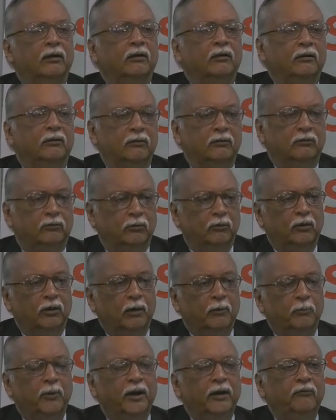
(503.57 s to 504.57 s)
so
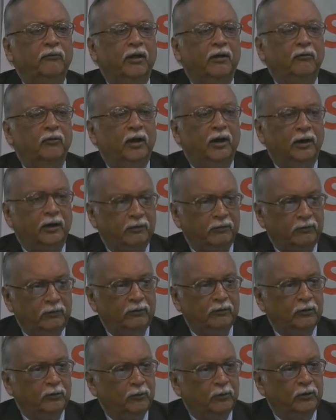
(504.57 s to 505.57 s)
combined valvular heart disease
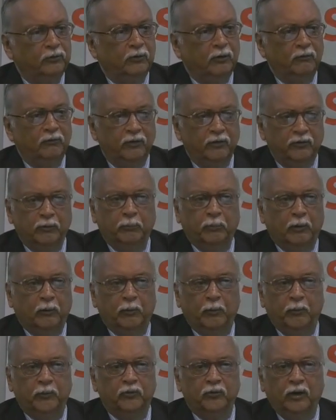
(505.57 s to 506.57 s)
echo is always a problem.
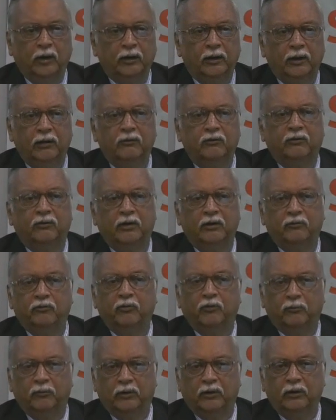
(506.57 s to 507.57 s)
It's not that
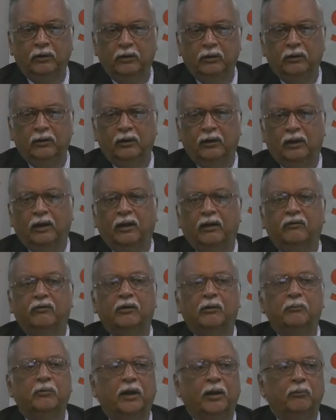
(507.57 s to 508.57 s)
straightforward.
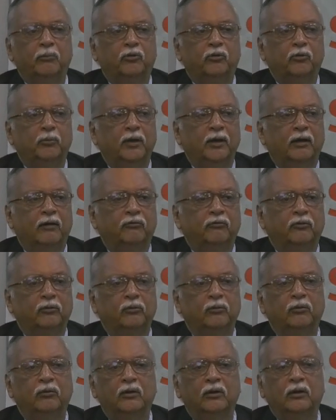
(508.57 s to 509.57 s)
Sometimes you may have to
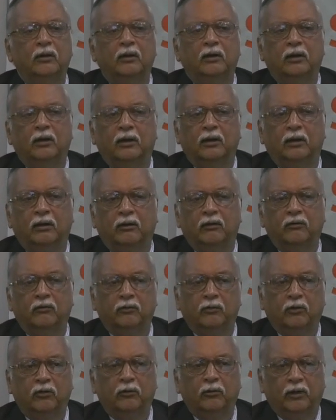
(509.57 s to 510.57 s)

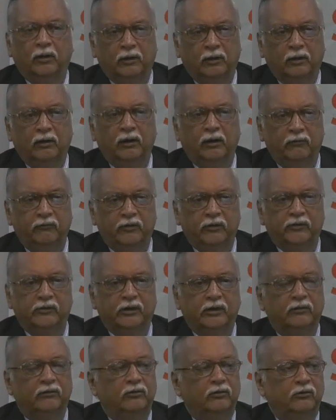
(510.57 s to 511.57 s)
resort to other
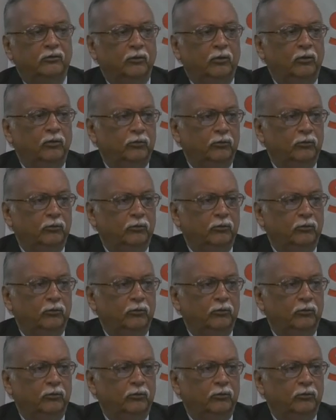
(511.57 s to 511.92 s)
investigations also.